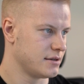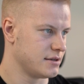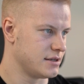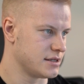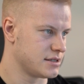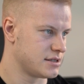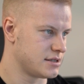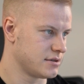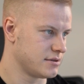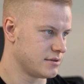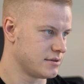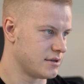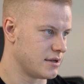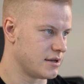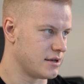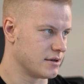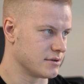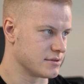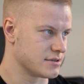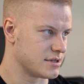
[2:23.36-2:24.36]
this
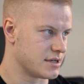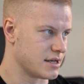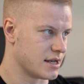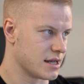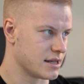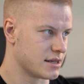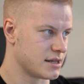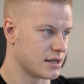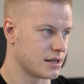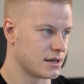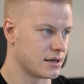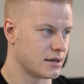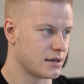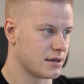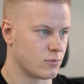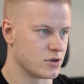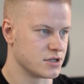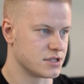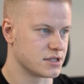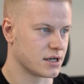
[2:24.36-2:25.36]
dude knows nothing
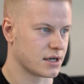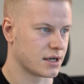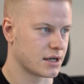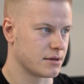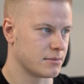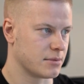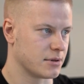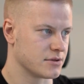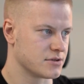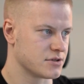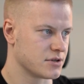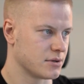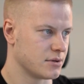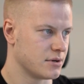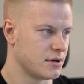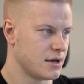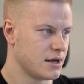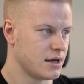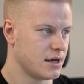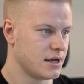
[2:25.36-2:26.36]
what he's talking about. So